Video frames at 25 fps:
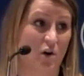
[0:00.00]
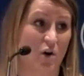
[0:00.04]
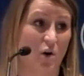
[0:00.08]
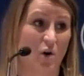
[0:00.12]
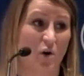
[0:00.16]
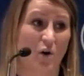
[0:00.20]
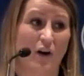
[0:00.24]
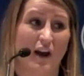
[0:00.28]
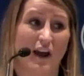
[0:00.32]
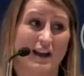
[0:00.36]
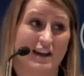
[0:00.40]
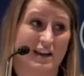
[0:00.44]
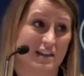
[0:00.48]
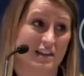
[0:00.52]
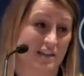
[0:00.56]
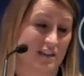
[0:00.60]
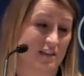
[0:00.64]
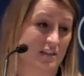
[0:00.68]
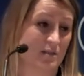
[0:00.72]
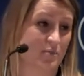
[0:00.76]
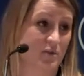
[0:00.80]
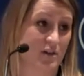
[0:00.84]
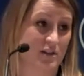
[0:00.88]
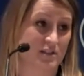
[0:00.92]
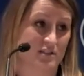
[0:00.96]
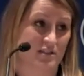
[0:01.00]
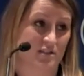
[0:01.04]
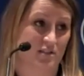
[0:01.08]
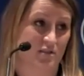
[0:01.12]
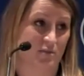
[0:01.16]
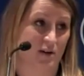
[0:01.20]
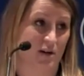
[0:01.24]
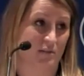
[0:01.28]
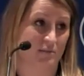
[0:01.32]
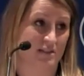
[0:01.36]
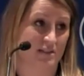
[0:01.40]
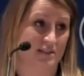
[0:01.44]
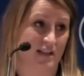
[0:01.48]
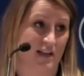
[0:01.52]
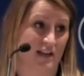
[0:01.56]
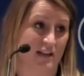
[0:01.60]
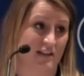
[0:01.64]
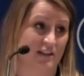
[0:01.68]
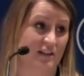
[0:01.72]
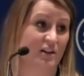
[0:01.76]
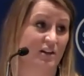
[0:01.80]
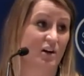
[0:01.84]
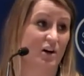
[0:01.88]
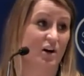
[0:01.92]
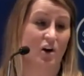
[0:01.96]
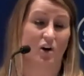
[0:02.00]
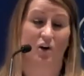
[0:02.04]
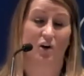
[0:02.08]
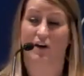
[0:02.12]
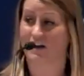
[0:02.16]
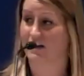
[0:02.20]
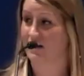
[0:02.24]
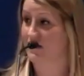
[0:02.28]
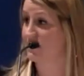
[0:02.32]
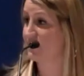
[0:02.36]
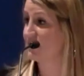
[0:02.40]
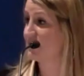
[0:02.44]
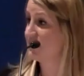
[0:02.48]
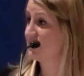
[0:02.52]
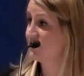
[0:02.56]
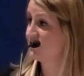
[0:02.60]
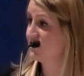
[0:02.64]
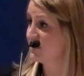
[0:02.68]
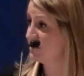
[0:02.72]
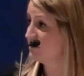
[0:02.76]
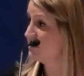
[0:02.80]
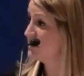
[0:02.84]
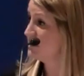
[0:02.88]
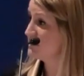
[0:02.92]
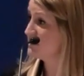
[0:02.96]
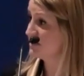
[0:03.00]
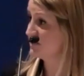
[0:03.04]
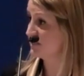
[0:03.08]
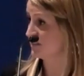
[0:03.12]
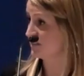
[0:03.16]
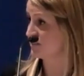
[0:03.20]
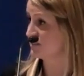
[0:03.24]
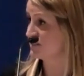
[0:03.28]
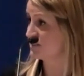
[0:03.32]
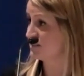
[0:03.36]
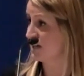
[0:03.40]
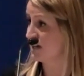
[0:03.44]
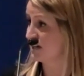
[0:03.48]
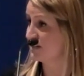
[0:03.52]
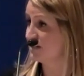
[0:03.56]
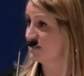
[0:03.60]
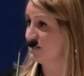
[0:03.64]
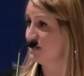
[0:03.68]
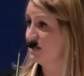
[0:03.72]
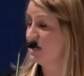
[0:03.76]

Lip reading: or anything that President Obama said, or anything that Vietnamese leaders said.